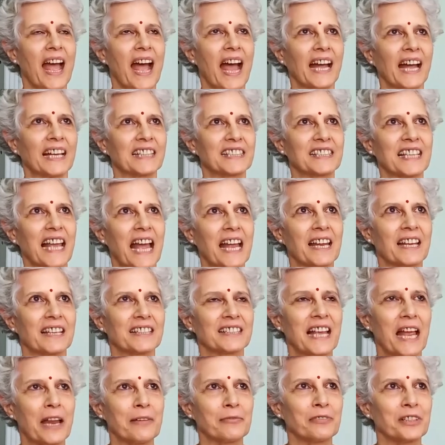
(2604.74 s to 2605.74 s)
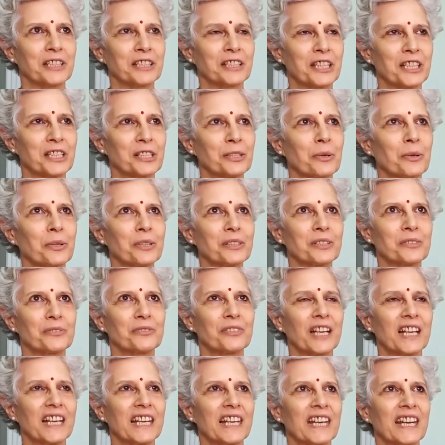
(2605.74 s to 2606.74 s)
And San Francisco is
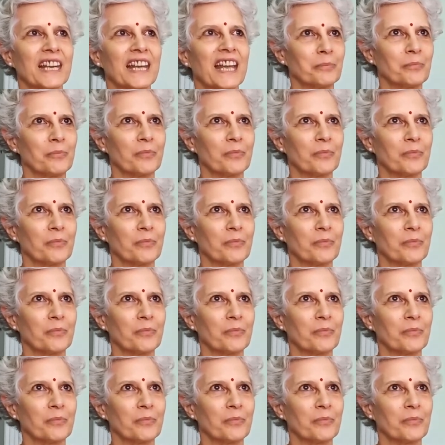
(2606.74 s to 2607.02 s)
really,